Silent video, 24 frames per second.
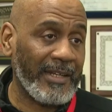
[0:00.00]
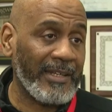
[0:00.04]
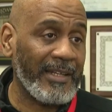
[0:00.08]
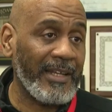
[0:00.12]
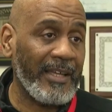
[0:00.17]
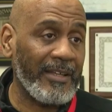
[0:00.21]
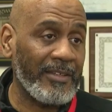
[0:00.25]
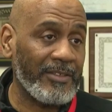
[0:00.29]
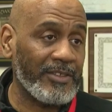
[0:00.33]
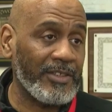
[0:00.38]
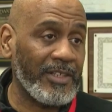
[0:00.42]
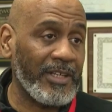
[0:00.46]

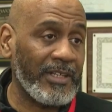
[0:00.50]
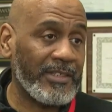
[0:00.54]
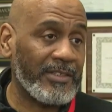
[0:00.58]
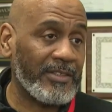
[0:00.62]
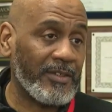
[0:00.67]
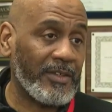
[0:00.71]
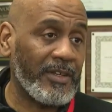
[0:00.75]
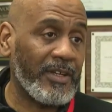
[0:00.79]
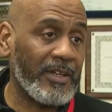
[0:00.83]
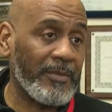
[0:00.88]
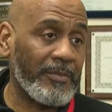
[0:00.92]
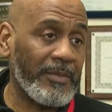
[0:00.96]
technology,
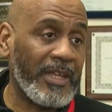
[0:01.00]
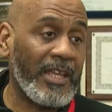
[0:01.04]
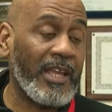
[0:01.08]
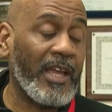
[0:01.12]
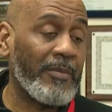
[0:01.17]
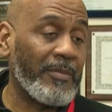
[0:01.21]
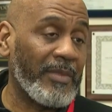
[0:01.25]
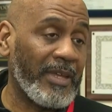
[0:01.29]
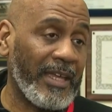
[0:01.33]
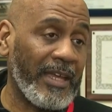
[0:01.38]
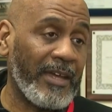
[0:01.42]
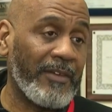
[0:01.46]
it's uh,
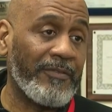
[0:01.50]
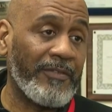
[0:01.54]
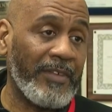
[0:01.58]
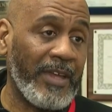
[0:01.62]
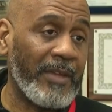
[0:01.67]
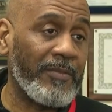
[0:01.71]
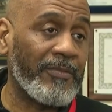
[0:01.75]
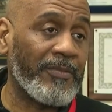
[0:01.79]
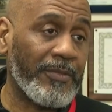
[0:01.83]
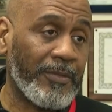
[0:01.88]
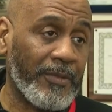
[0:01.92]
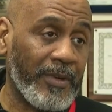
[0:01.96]
becoming a
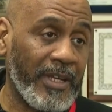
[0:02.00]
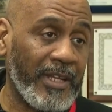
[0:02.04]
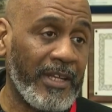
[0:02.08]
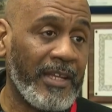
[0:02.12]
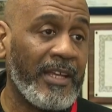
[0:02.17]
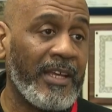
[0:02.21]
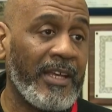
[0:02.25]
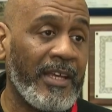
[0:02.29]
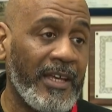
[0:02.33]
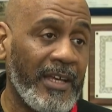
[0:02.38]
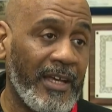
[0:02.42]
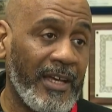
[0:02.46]
vape
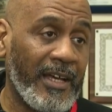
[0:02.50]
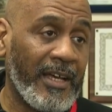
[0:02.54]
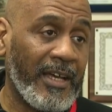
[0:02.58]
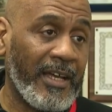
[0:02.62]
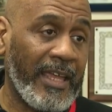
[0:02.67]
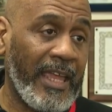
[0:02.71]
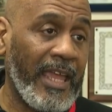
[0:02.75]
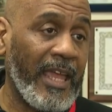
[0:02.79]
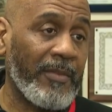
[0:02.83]
free uh,